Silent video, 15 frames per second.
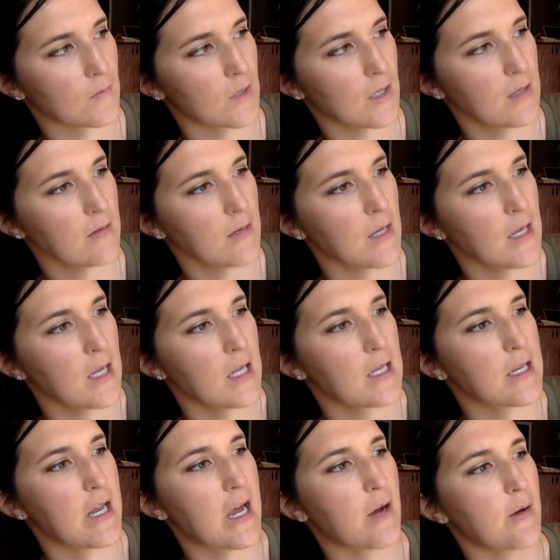Okay,
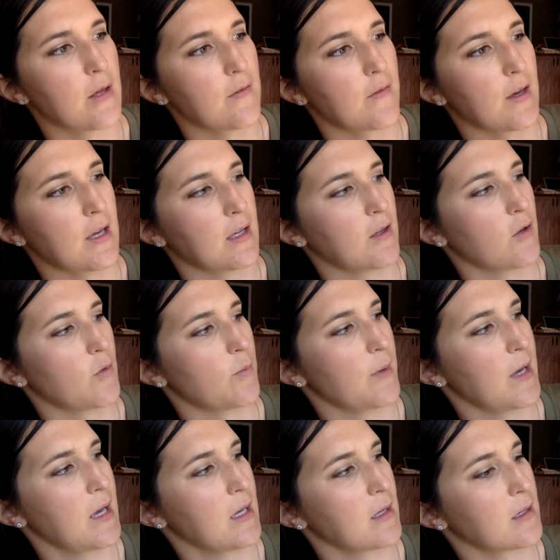now if I go
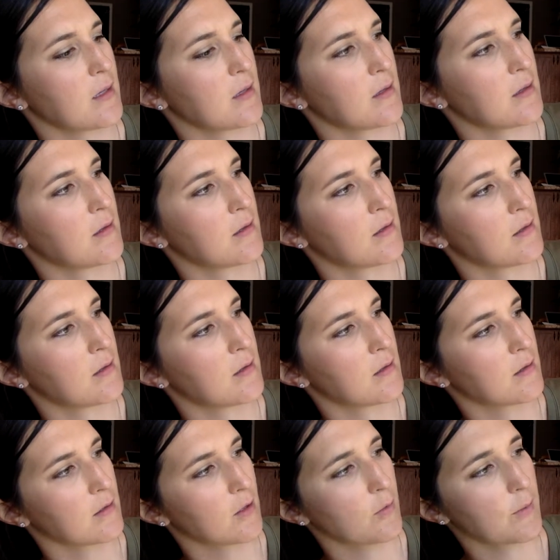back,
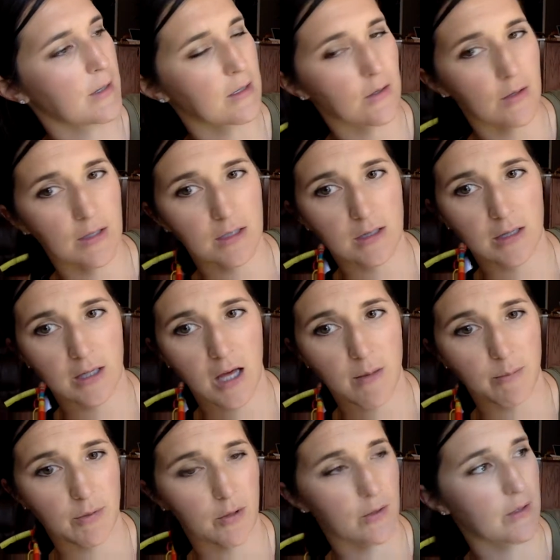and go ahead and click
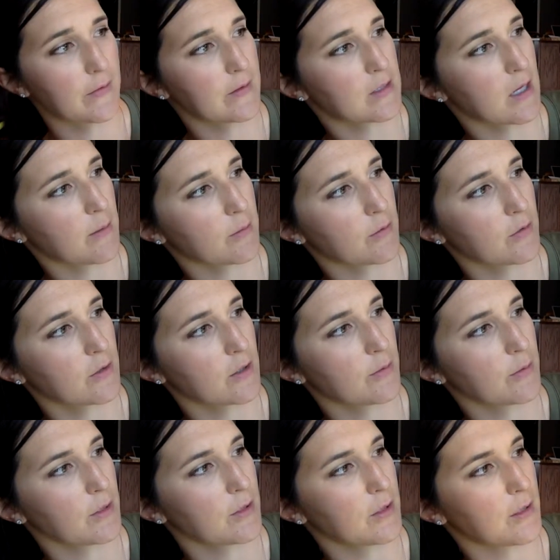Upload at the top corner
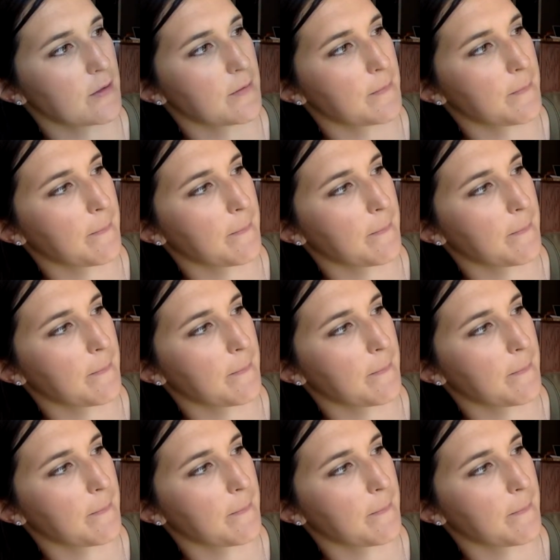when you're done.